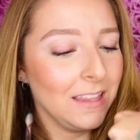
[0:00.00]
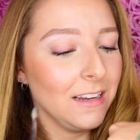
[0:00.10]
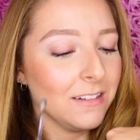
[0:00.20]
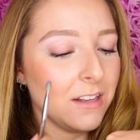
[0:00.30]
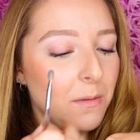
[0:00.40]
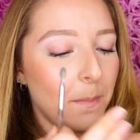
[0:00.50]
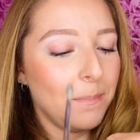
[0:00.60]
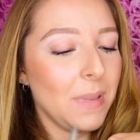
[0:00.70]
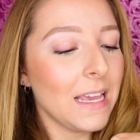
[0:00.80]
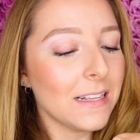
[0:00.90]
There's
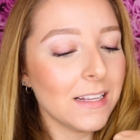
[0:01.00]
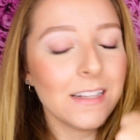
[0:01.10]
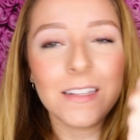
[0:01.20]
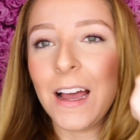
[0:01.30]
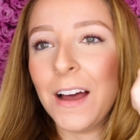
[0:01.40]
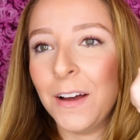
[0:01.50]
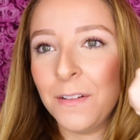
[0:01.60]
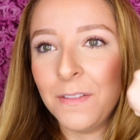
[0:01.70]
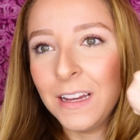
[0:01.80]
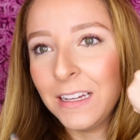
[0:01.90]
pieces of